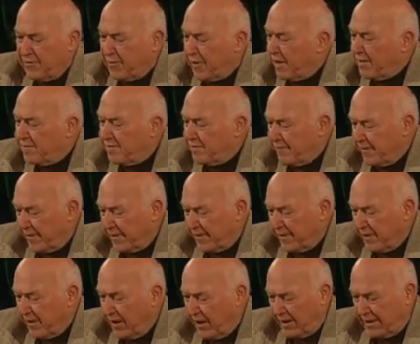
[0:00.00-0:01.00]

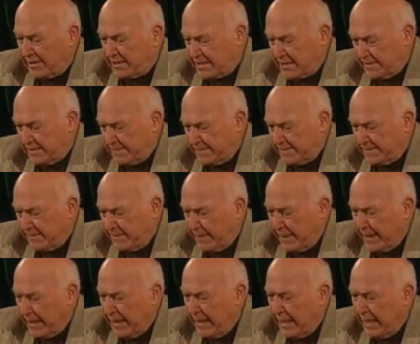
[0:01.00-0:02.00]
dreadful, awesome,
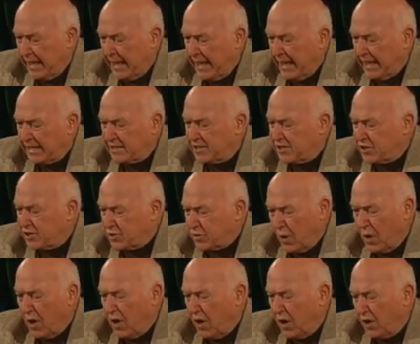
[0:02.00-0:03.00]
and
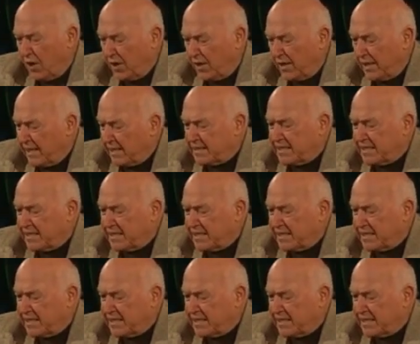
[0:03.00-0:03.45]
strong,